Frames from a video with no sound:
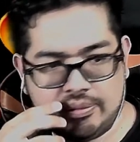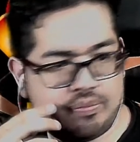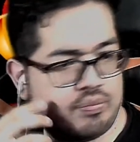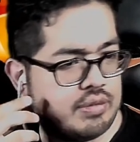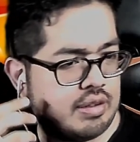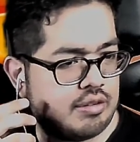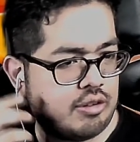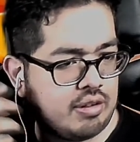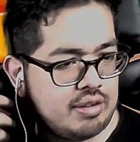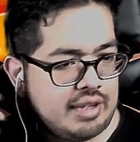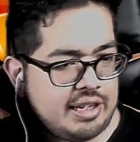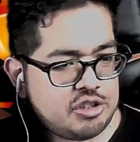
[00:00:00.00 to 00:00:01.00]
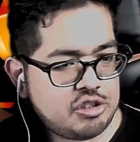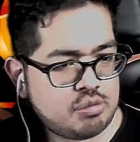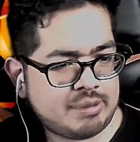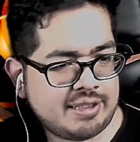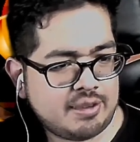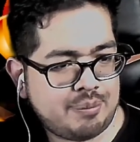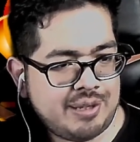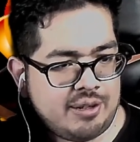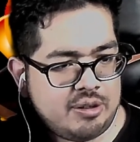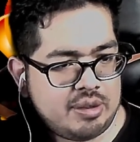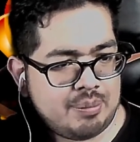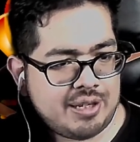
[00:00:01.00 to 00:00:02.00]
Is there a lady just playing the
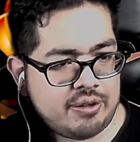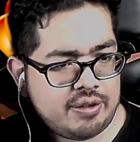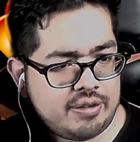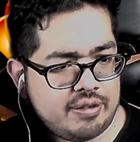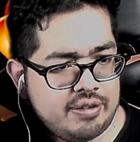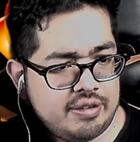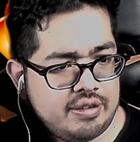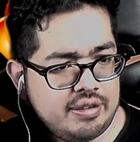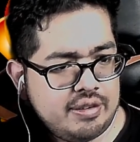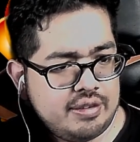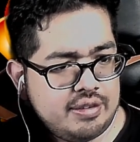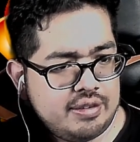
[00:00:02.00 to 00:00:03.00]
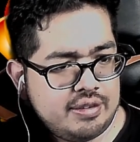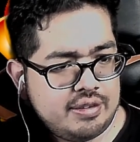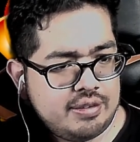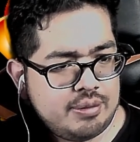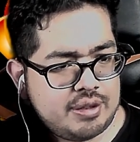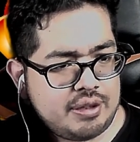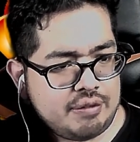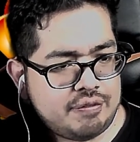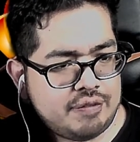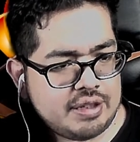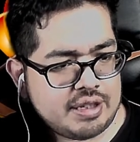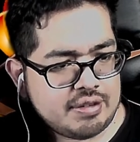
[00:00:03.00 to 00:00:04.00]
piano in the background? What the
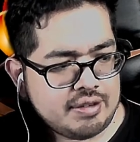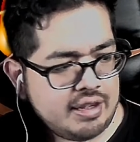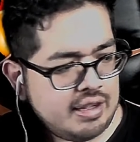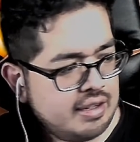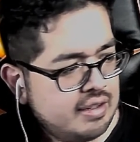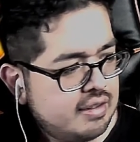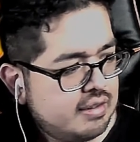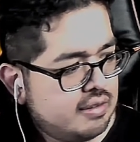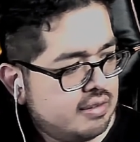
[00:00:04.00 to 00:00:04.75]
fuck is that?